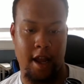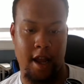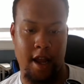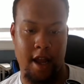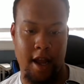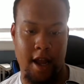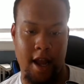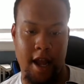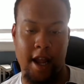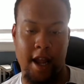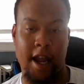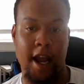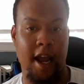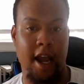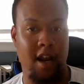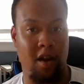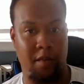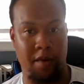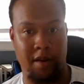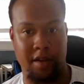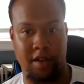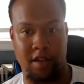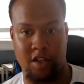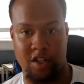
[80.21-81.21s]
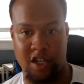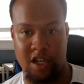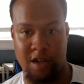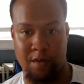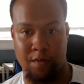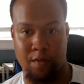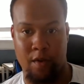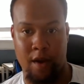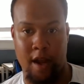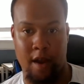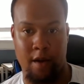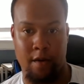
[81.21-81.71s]
I kind of went the cheap
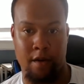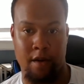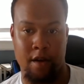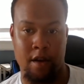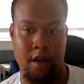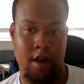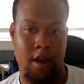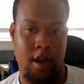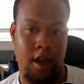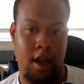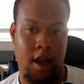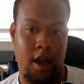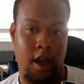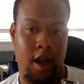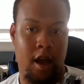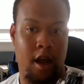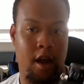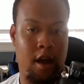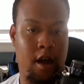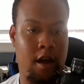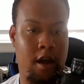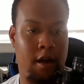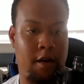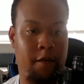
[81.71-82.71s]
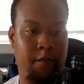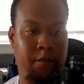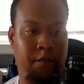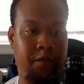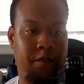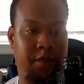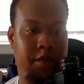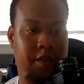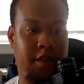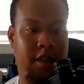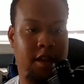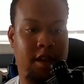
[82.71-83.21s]
route.
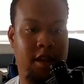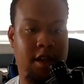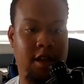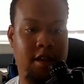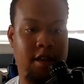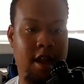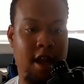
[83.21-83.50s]
These